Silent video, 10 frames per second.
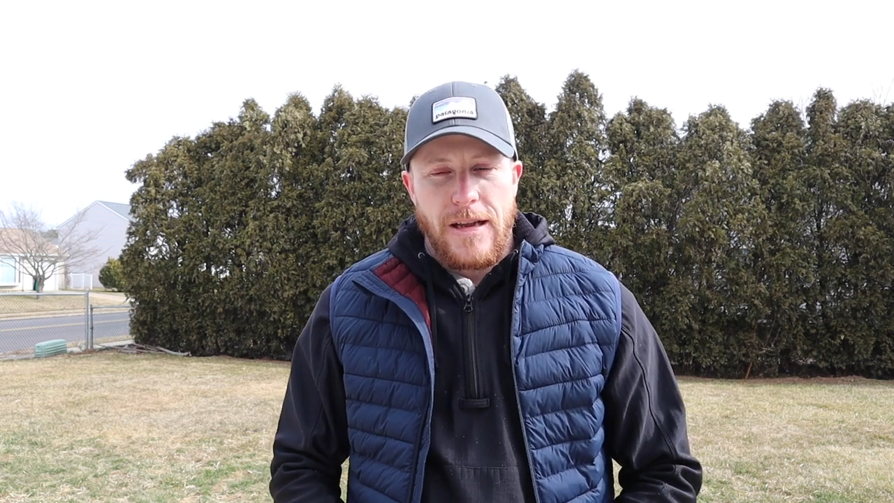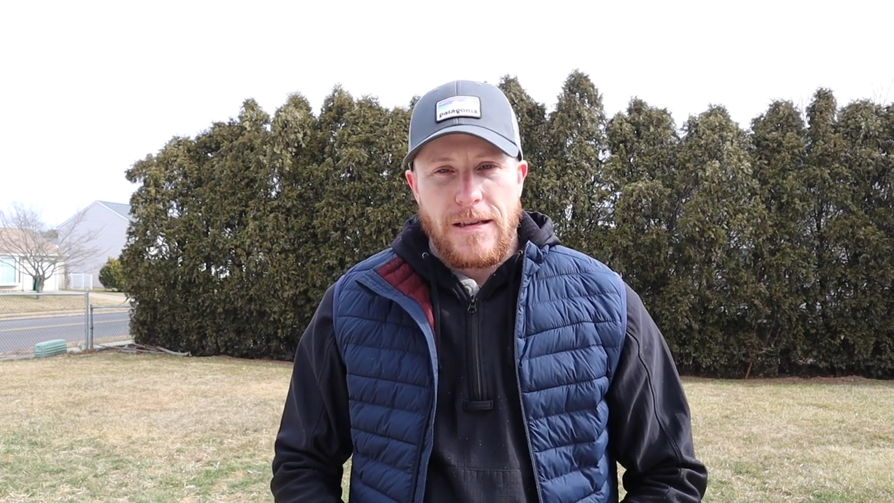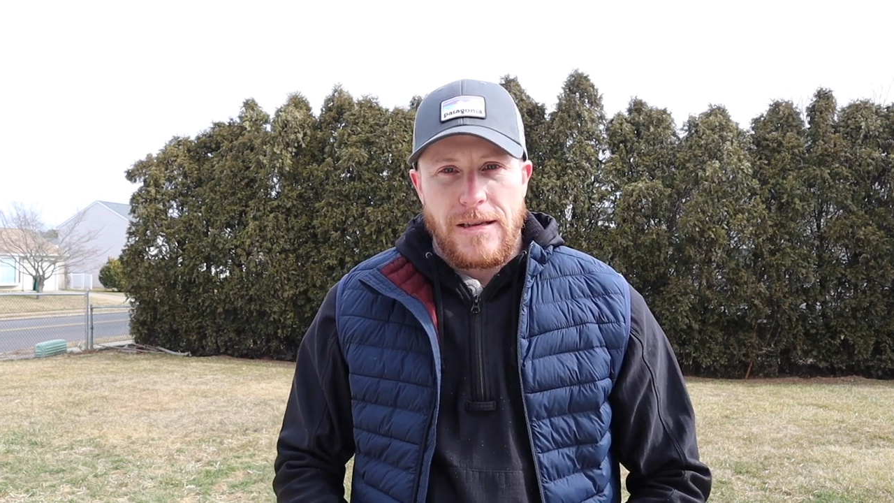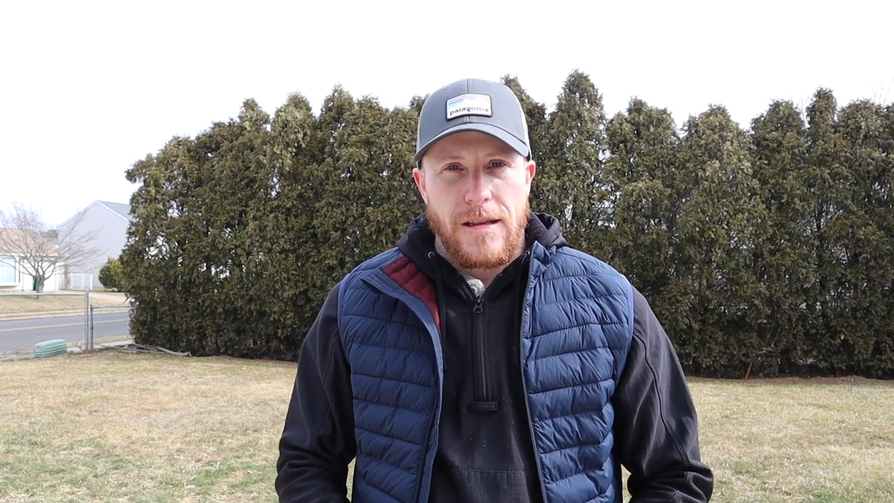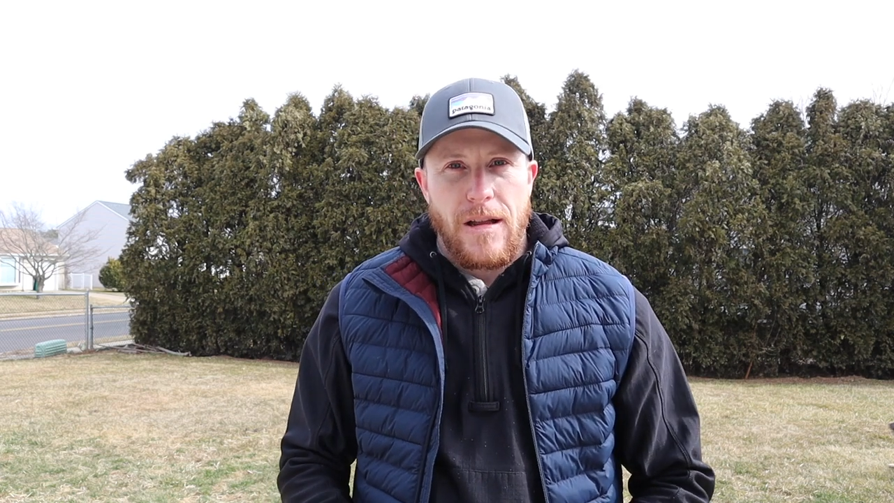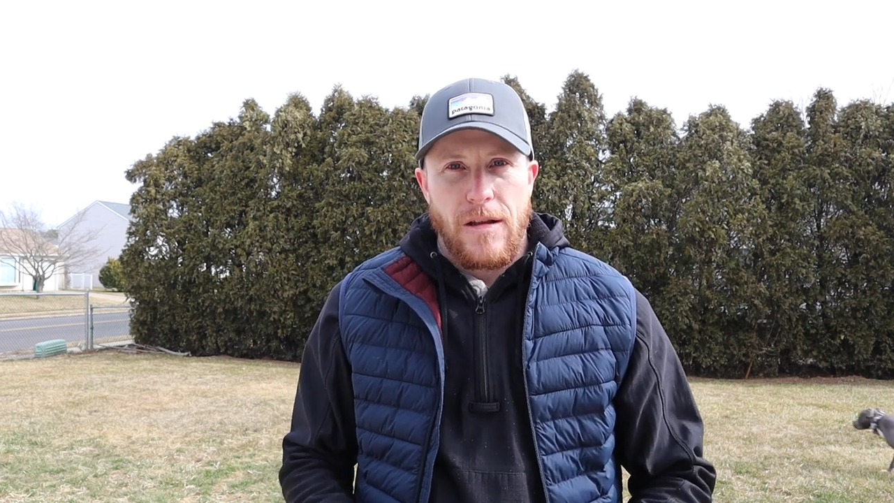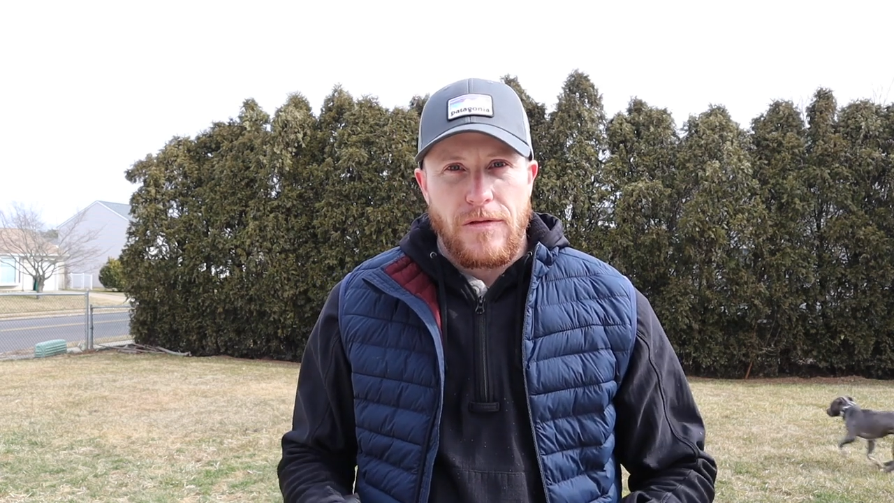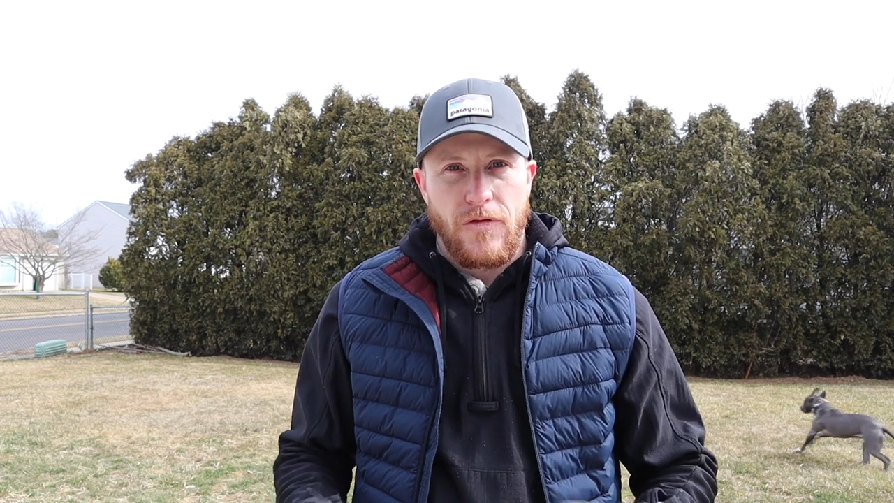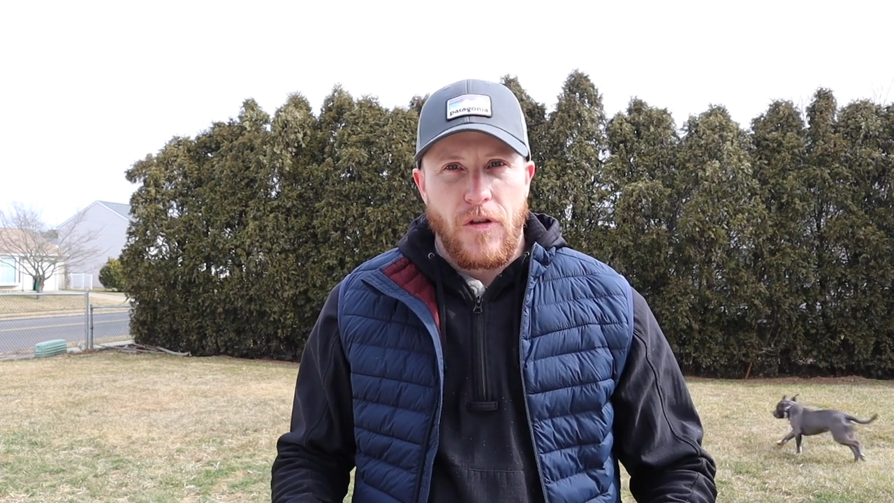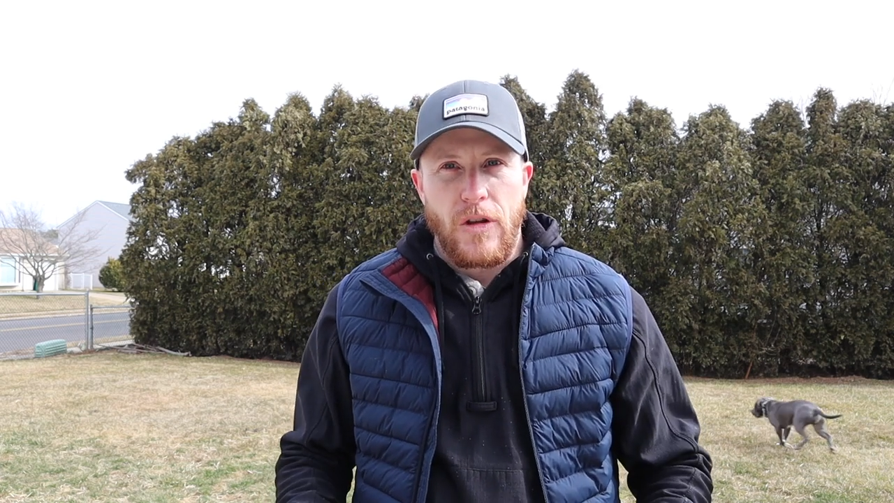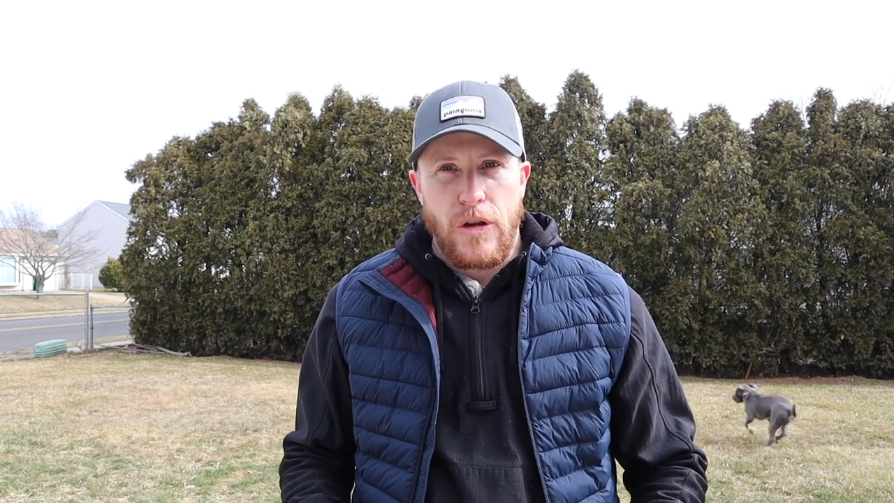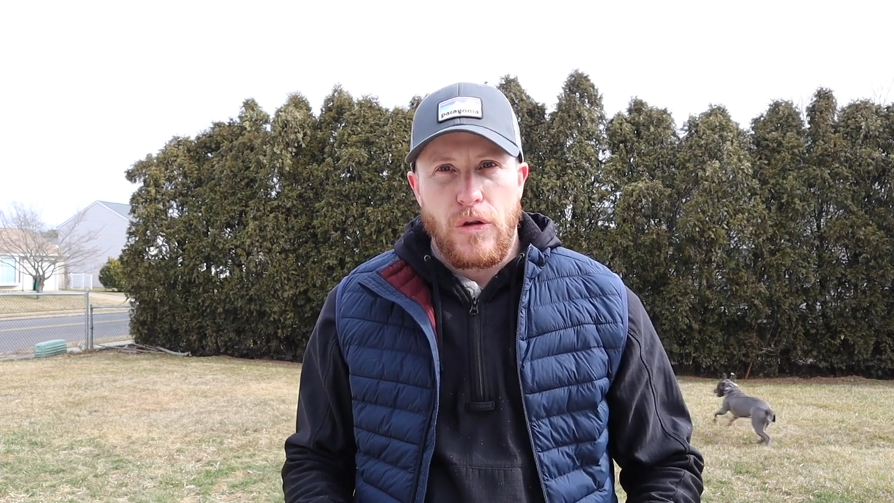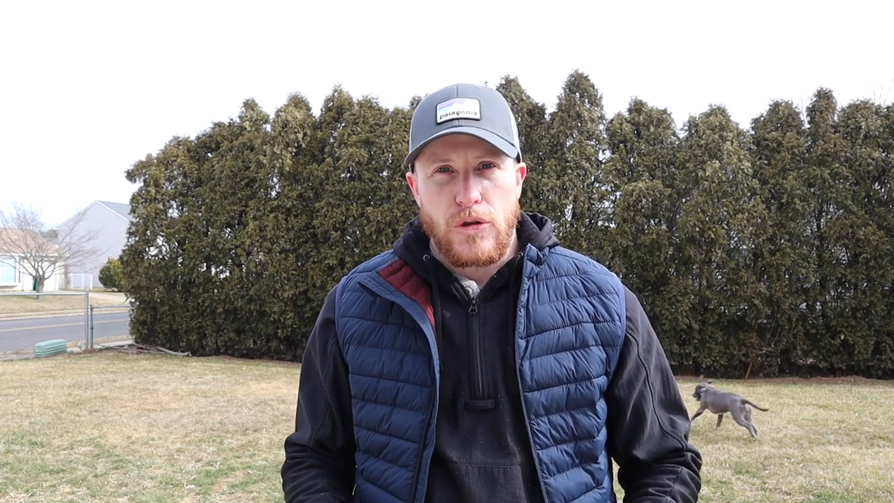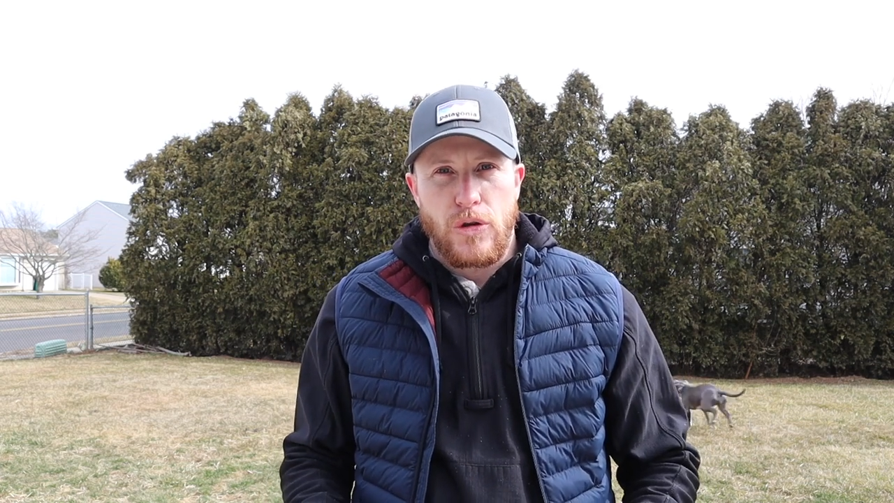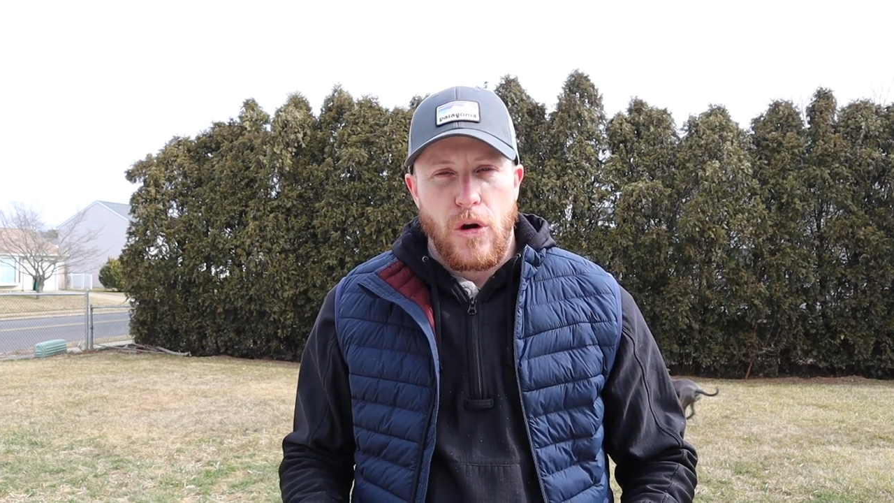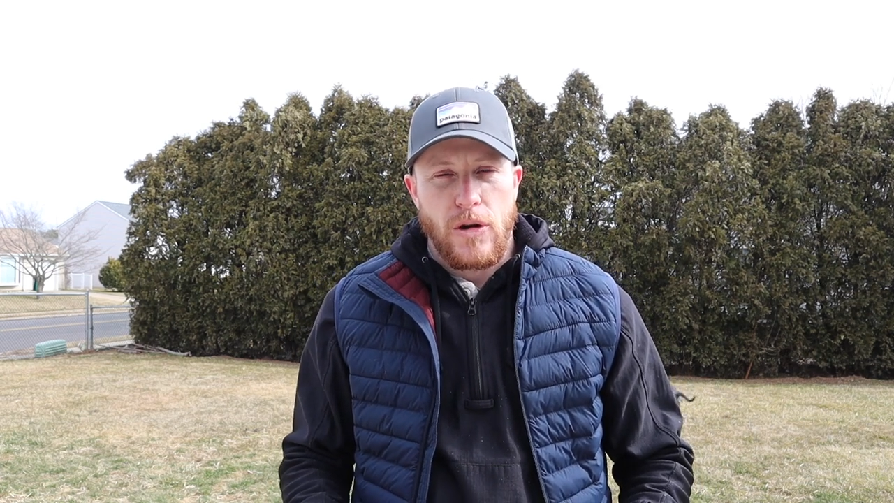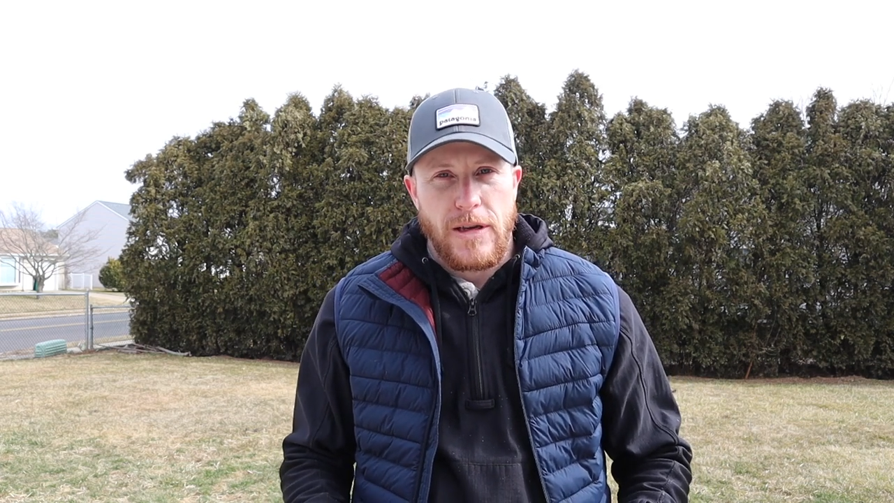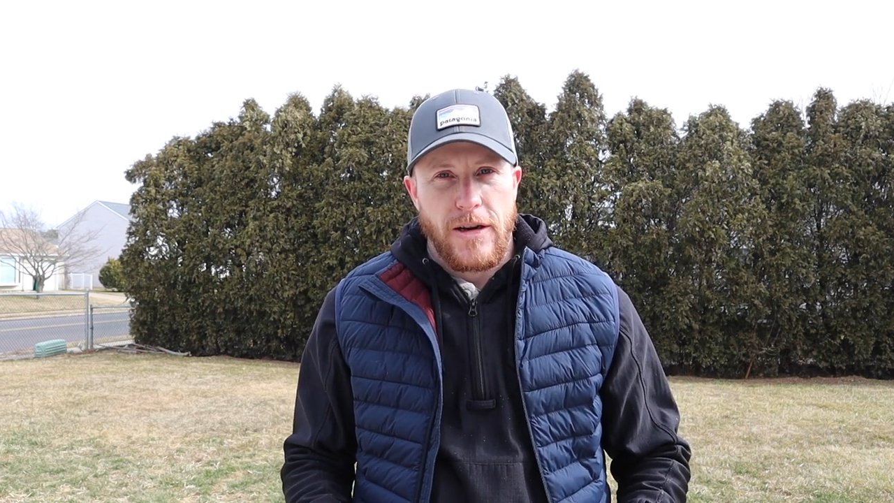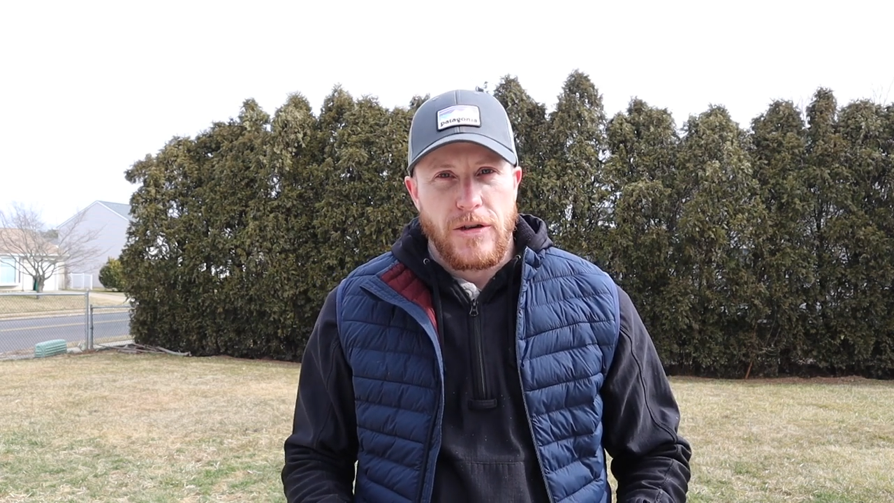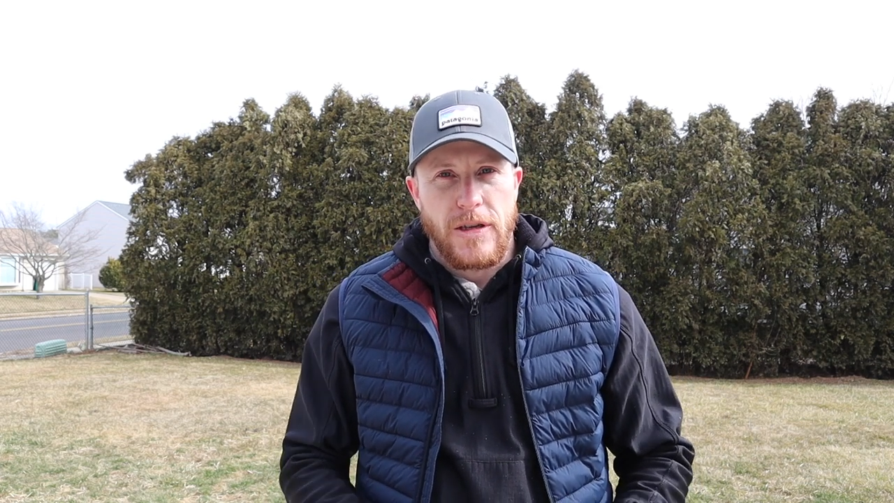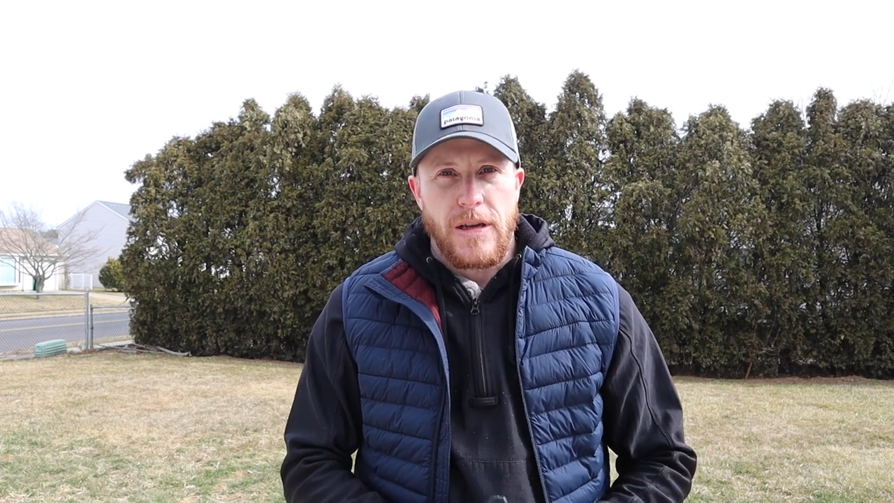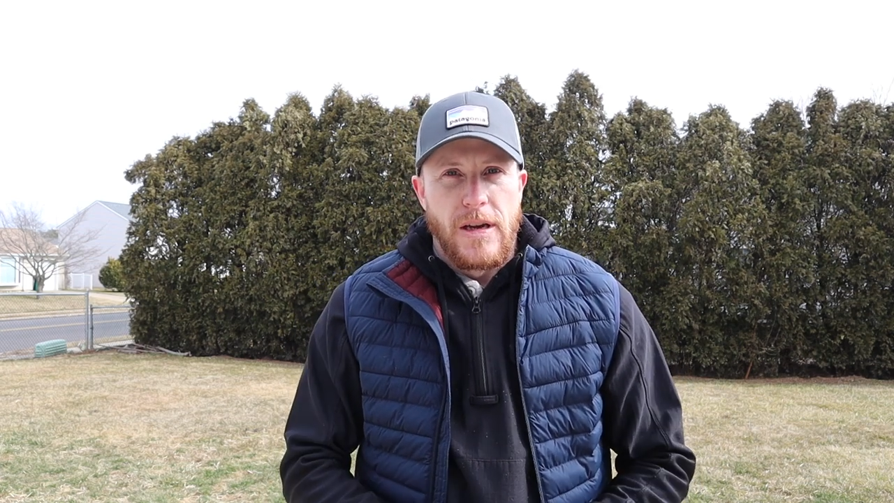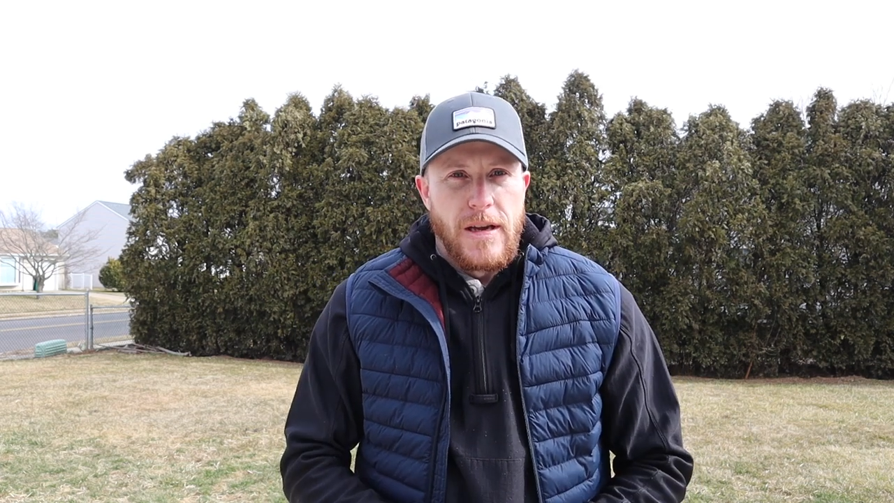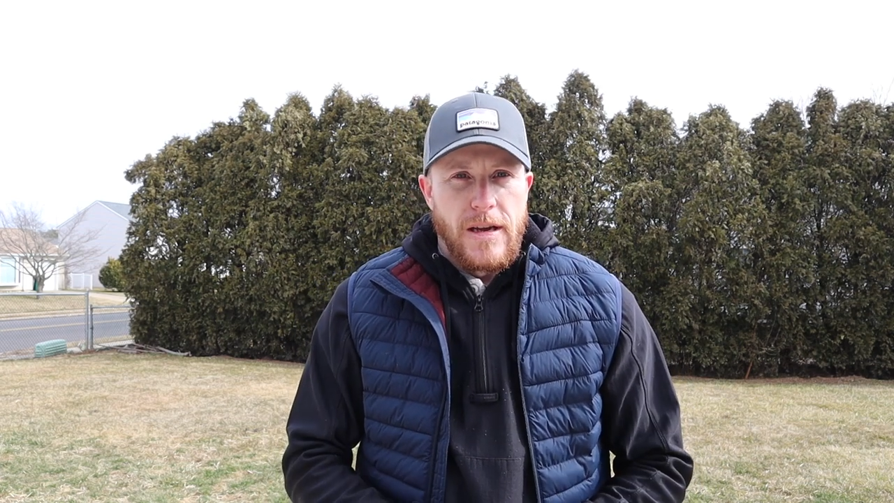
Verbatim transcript: is is really use your dog's energy.